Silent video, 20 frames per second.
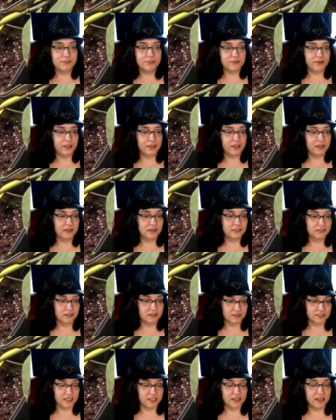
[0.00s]
tree again as
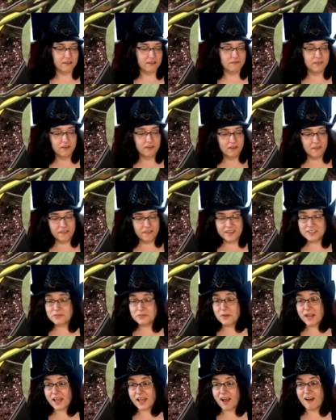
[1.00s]
long as I live. This
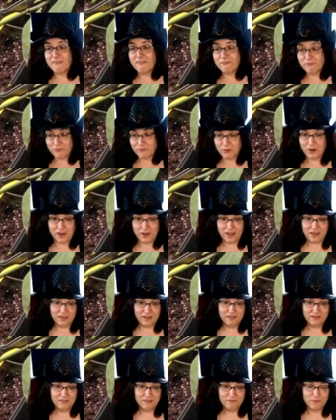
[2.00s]
one I got
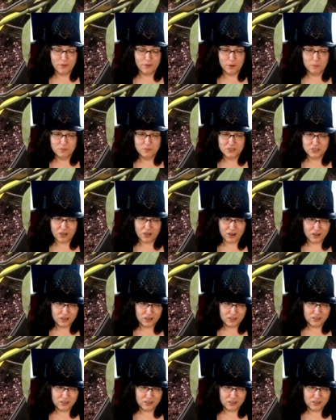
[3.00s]
free from Stark.